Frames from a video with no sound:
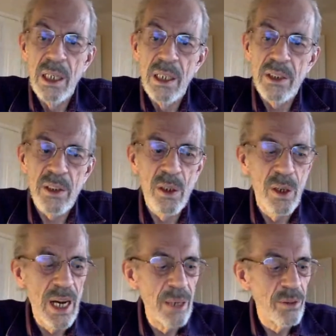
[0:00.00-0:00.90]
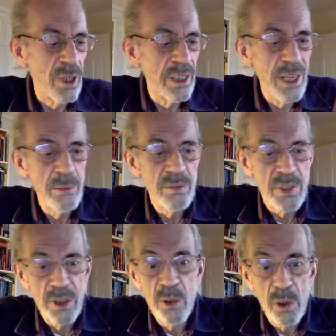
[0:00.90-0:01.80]
So I'm calling them
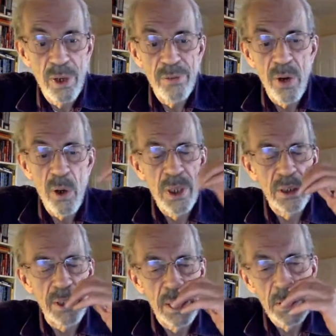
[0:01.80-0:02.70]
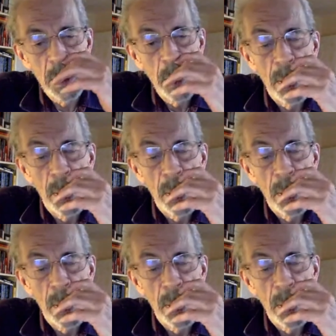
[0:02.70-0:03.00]
the new UFO in a sense.